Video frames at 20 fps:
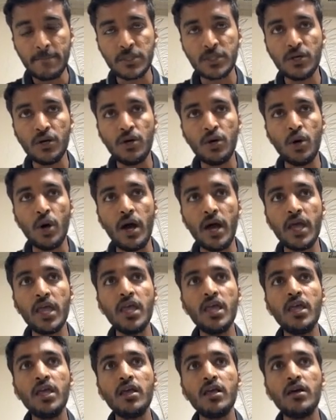So
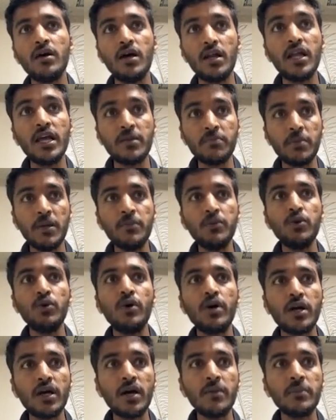I like people
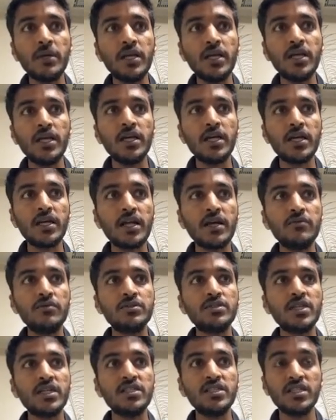who are coming here. I
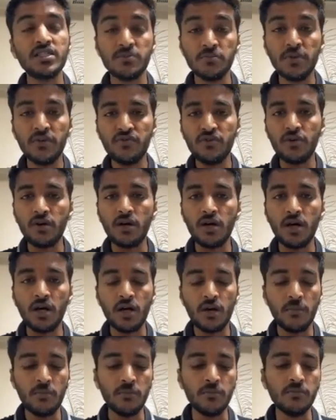would suggest
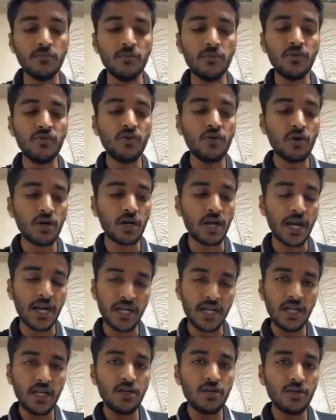before
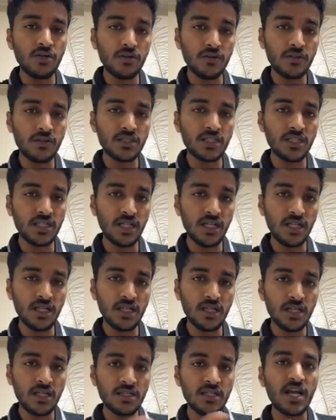getting into
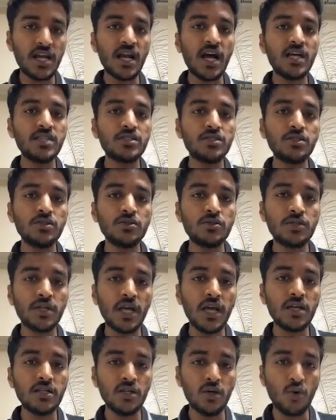university, they're asked to
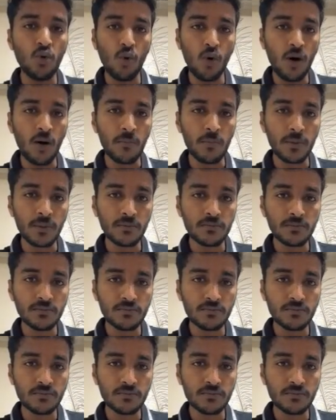take the co-op.